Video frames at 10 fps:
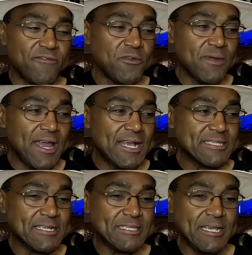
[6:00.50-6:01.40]
if you
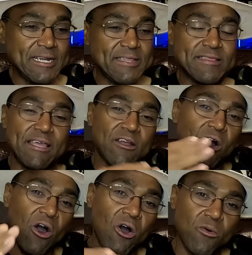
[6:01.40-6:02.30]
ask a tenant,
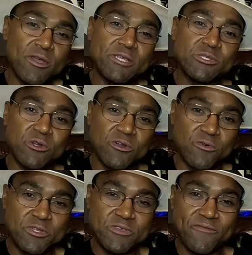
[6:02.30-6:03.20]
they always are
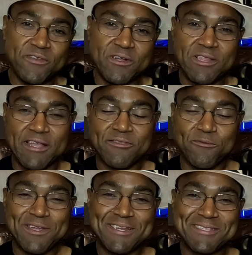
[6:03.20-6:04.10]
going to feel like
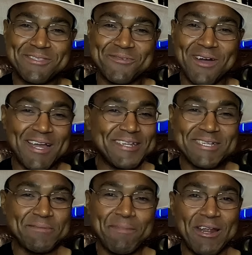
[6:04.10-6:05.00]
the rent is too high. It
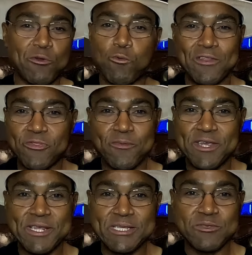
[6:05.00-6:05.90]
doesn't matter what the
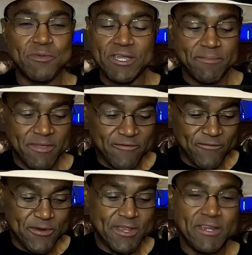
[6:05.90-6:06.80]
rent is. The rent could be
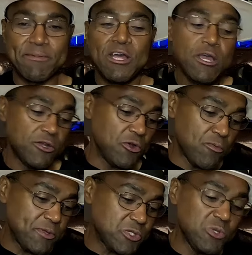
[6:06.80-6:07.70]
free, and they'd be like,
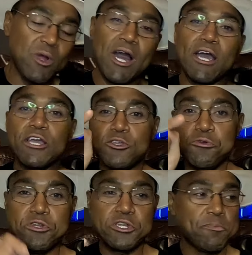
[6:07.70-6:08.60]
nope, it's too high.
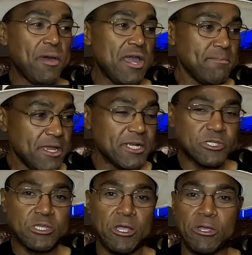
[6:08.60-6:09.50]
You need to pay me
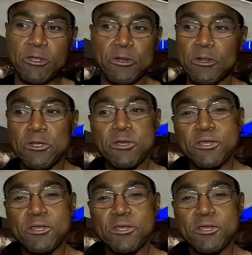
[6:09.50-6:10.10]
to stay here.